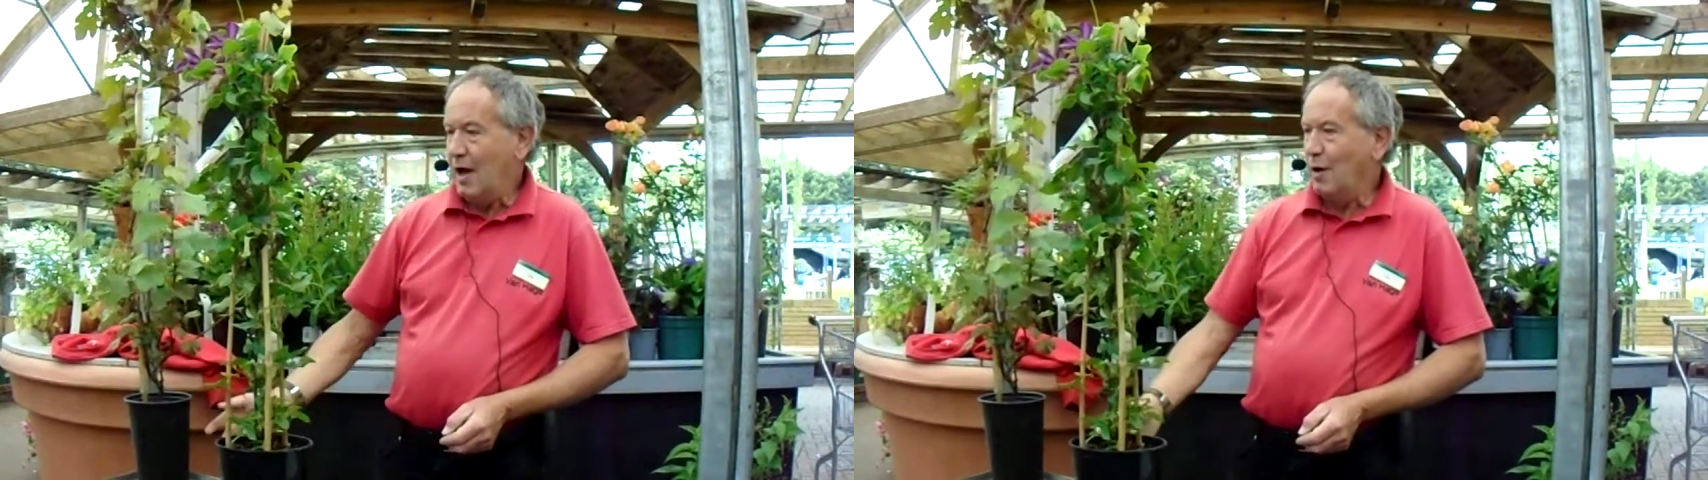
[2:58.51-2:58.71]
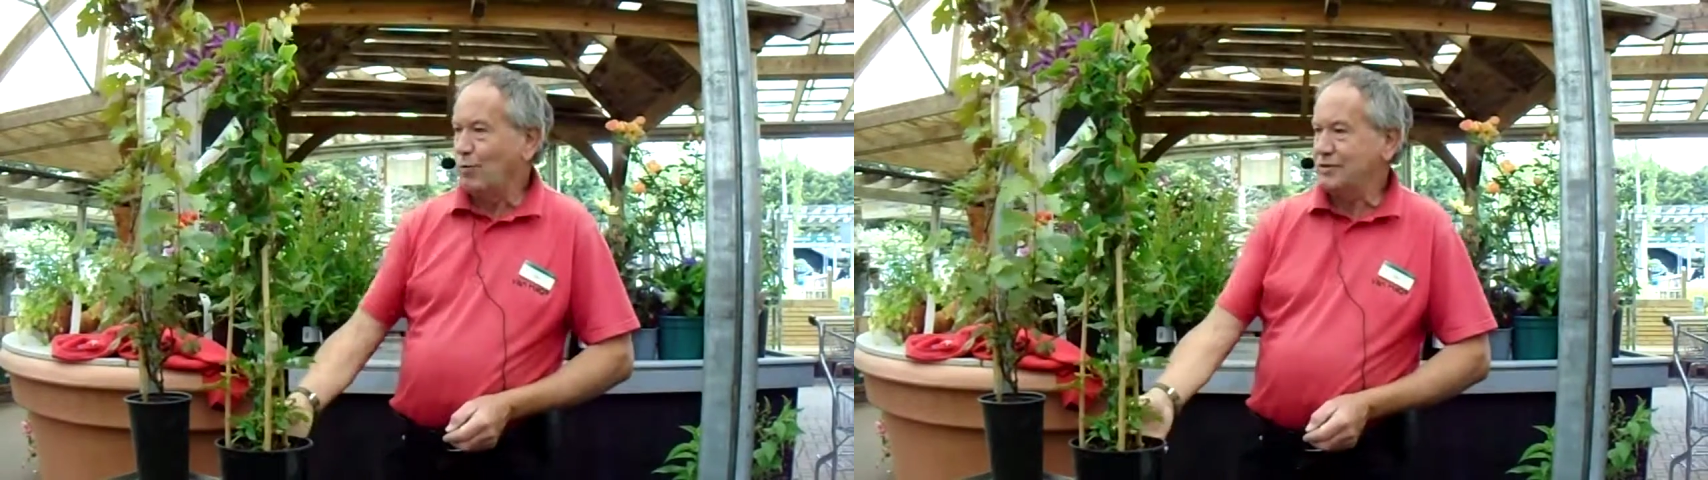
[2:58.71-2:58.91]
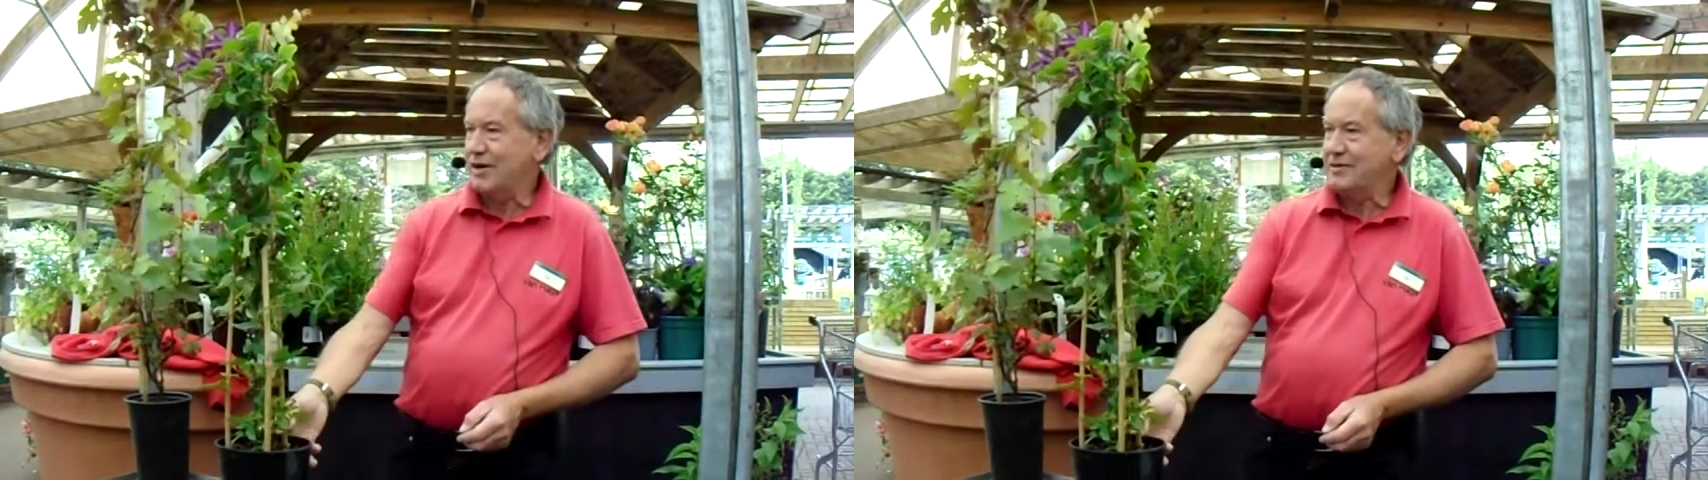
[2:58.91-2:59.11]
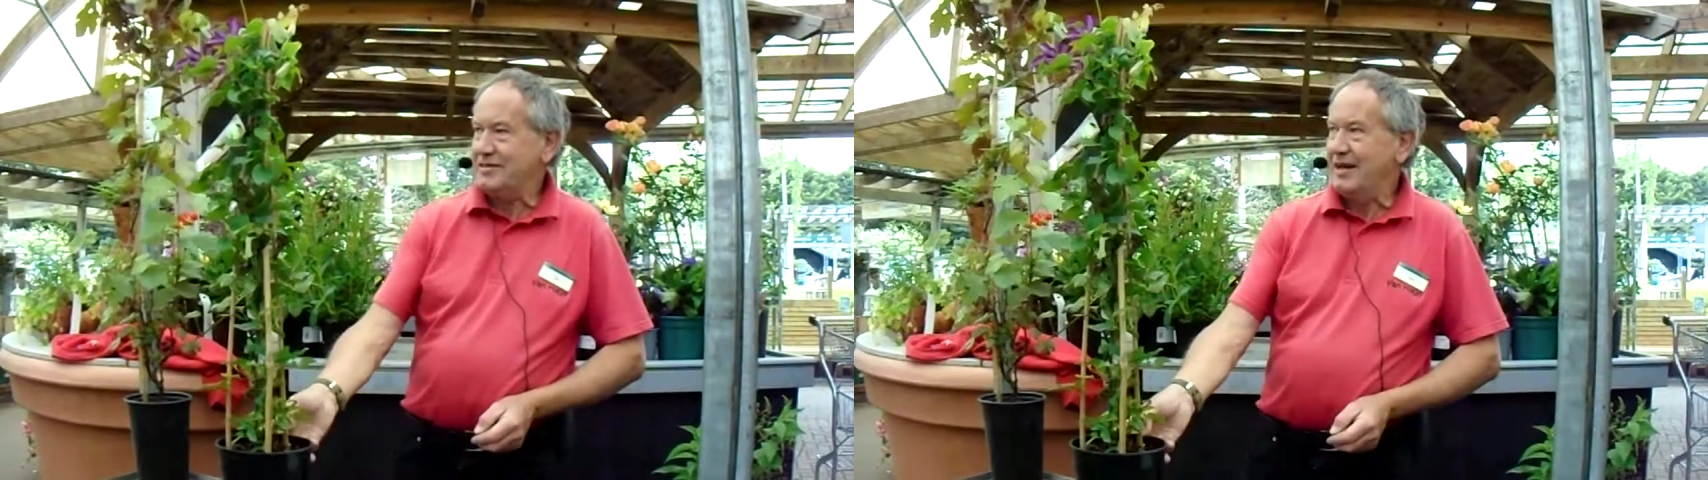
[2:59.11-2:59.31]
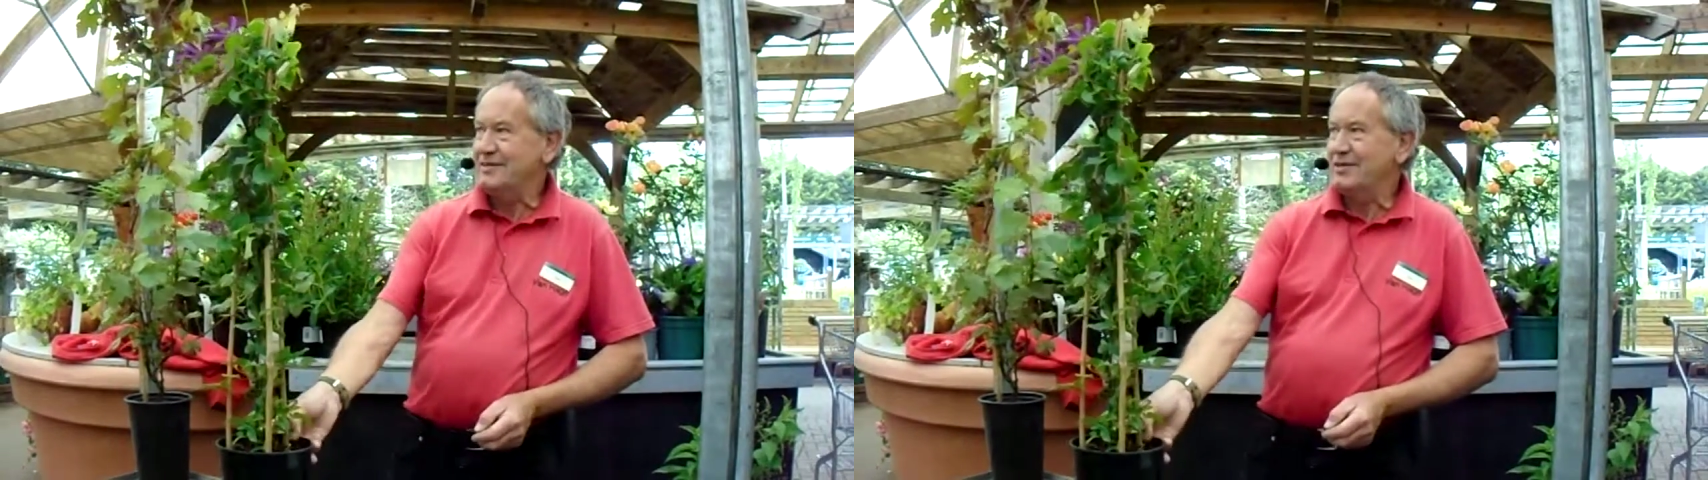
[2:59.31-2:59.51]
And what I
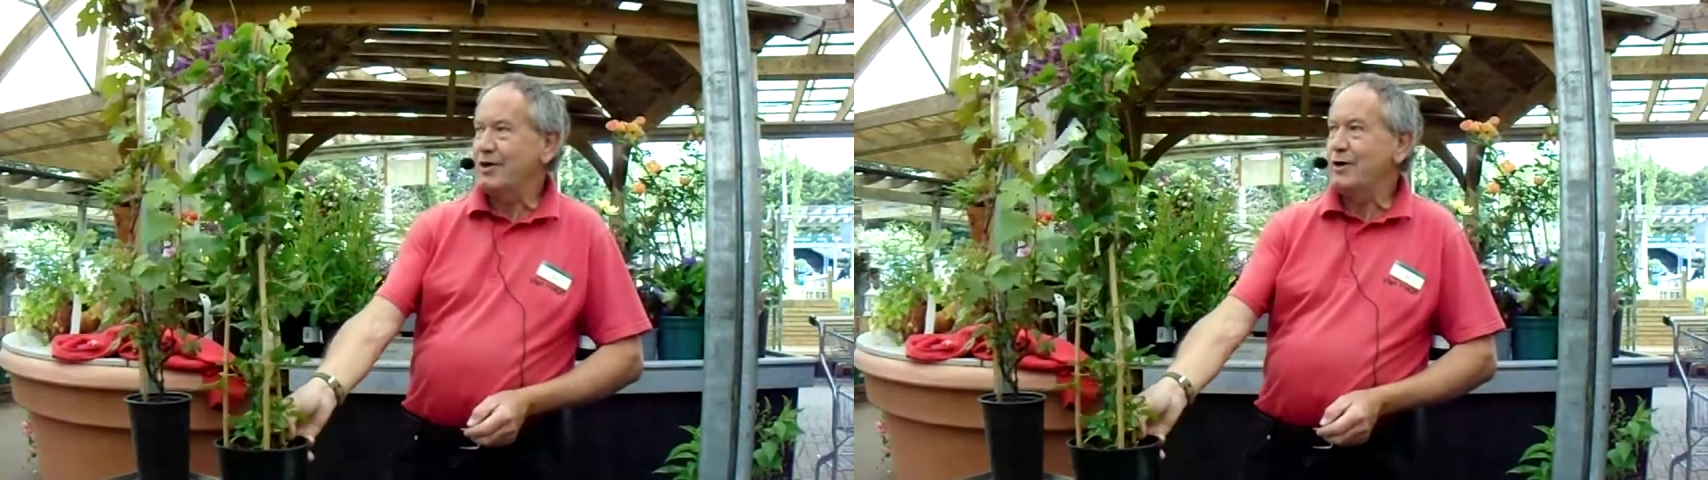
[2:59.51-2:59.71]
tend to do